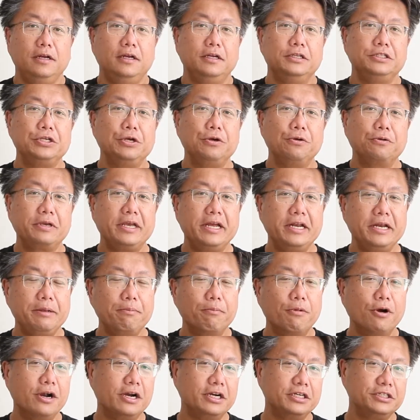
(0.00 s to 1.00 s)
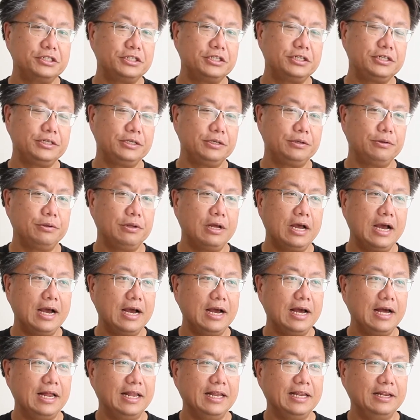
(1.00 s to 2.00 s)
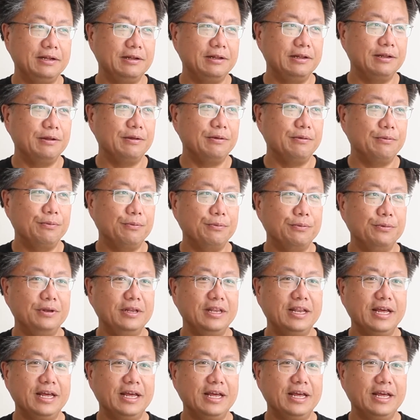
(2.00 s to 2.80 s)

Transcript: So Kidney March would